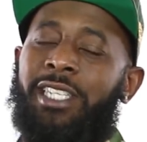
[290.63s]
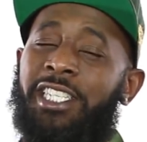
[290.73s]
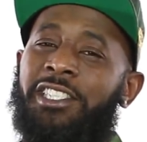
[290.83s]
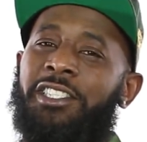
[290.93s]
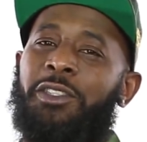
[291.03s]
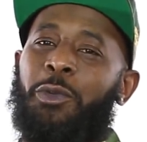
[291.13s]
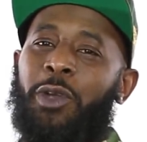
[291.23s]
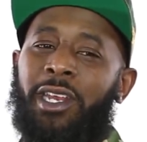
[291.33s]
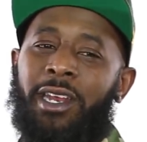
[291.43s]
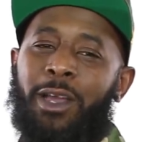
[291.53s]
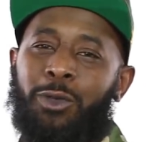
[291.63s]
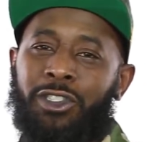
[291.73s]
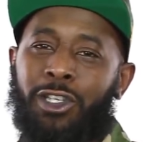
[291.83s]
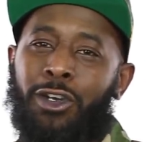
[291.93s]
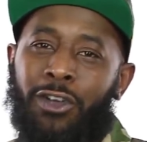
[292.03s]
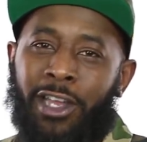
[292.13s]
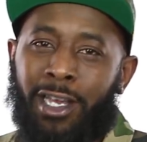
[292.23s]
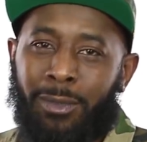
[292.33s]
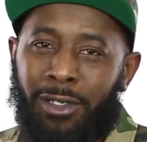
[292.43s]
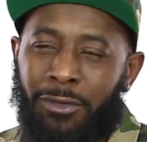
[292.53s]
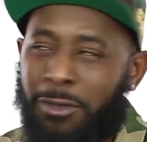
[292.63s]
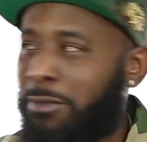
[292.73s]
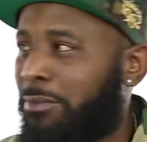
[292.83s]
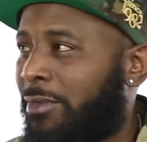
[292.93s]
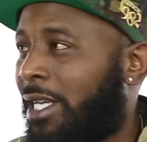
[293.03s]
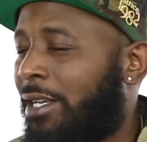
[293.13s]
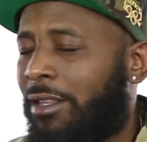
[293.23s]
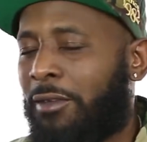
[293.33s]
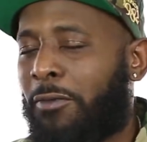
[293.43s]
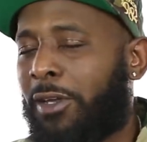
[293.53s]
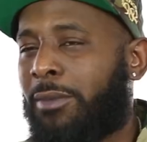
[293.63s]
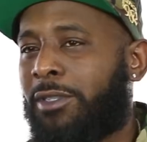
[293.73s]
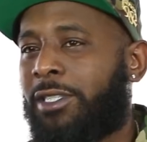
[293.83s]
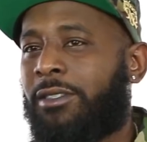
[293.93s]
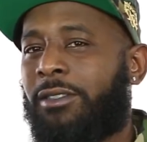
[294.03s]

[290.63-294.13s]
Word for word: that's just the way that I was taught comedy from the family.